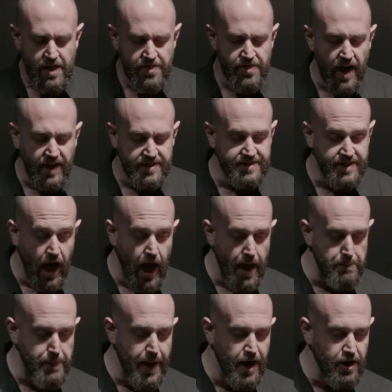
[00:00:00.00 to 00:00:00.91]
Thus
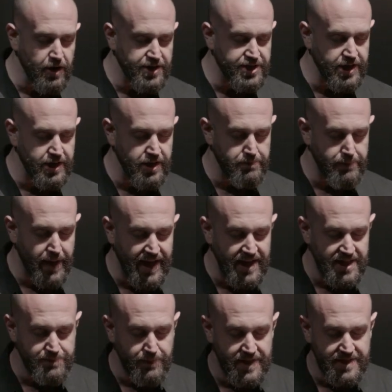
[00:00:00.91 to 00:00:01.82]
I perish in
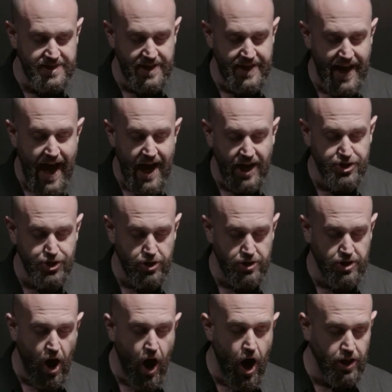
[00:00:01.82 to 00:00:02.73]
amazement, an azure
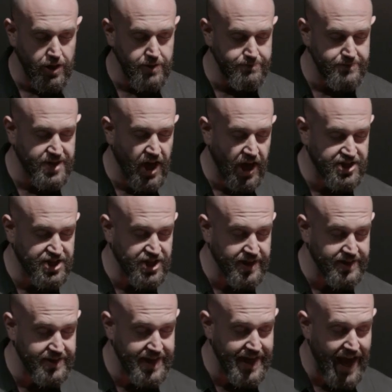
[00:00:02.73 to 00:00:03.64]
column
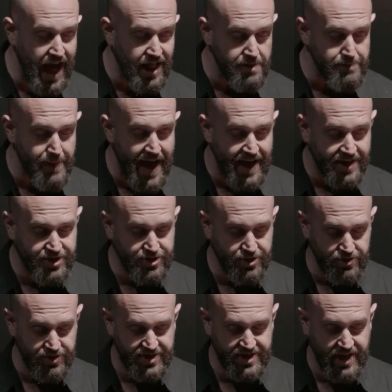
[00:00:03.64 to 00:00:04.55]
touching the
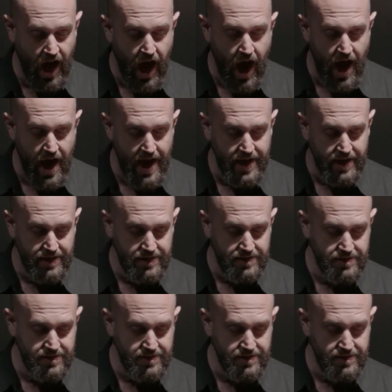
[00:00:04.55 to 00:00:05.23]
alabaster sky.